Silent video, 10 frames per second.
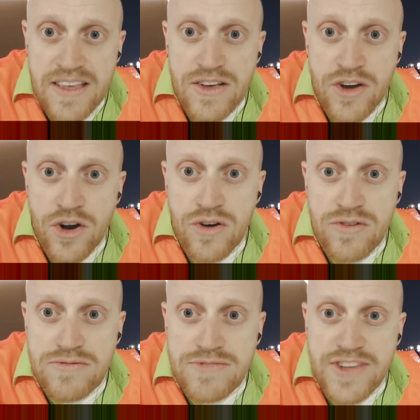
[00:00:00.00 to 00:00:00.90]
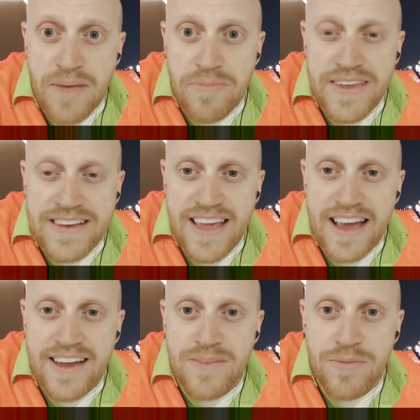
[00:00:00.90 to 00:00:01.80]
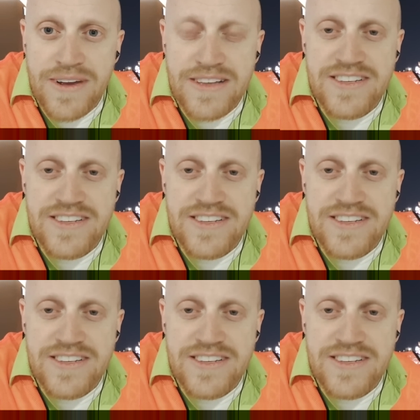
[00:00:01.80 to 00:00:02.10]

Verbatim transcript: mm, something deck of the bridge